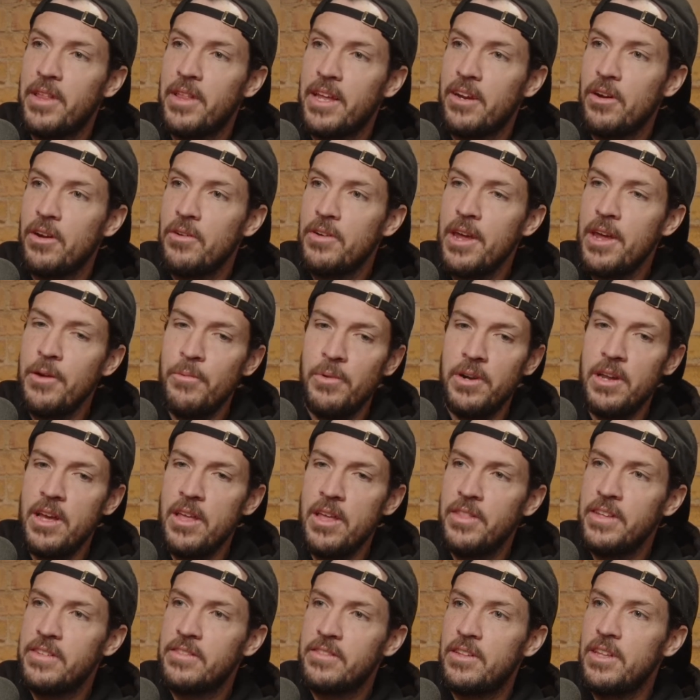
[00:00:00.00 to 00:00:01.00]
Like, okay, we're
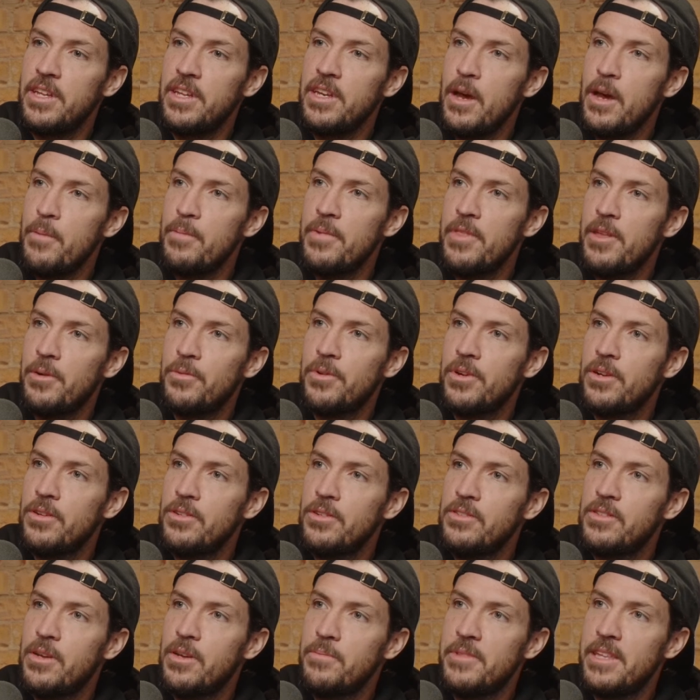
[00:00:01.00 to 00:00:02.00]
done. Let's clean up, and then we'll go
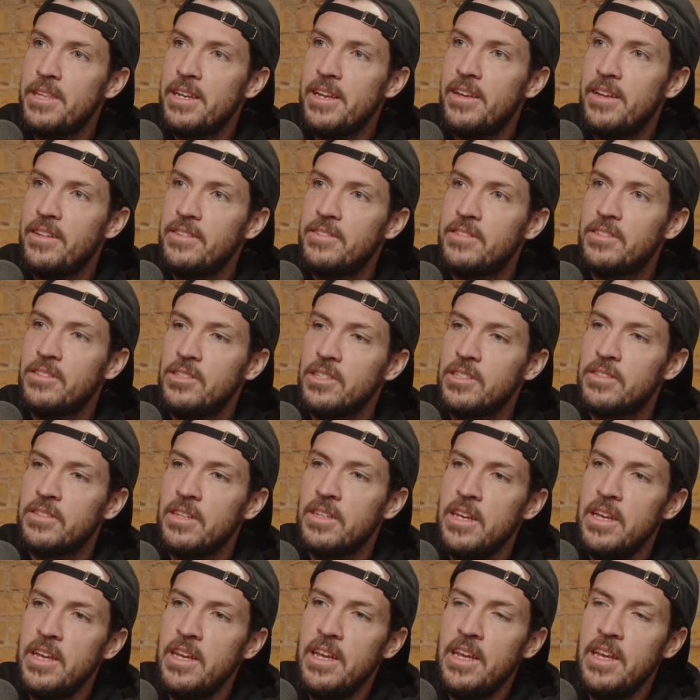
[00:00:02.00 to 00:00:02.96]
do something else, and just